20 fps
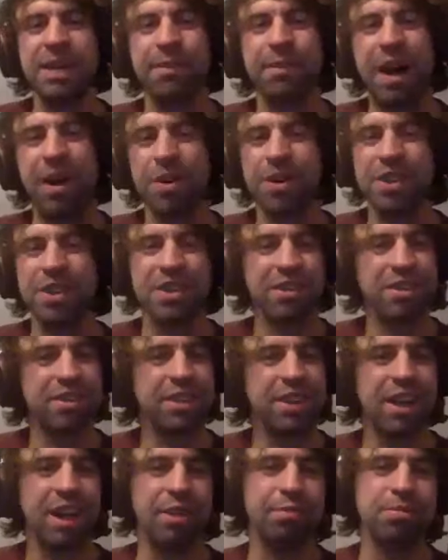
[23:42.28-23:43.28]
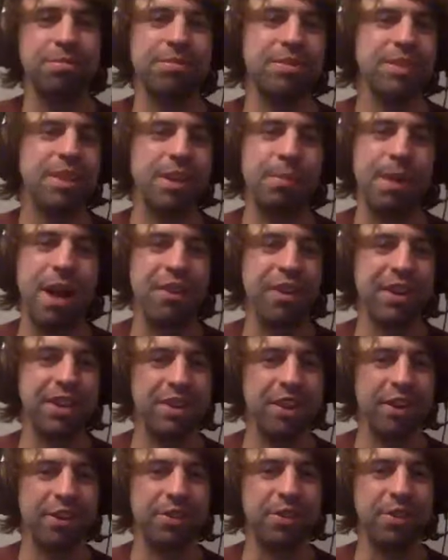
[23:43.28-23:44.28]
now because it's apparently it's
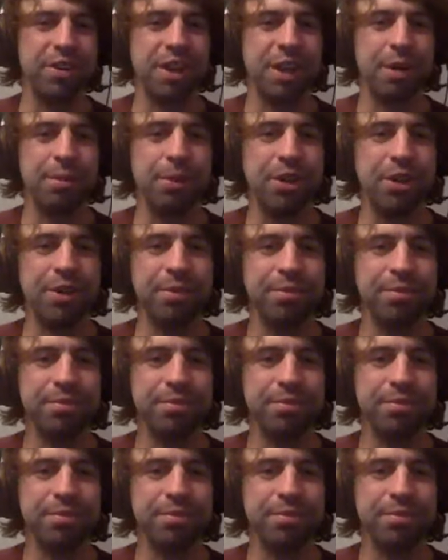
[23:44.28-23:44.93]
not as good anymore.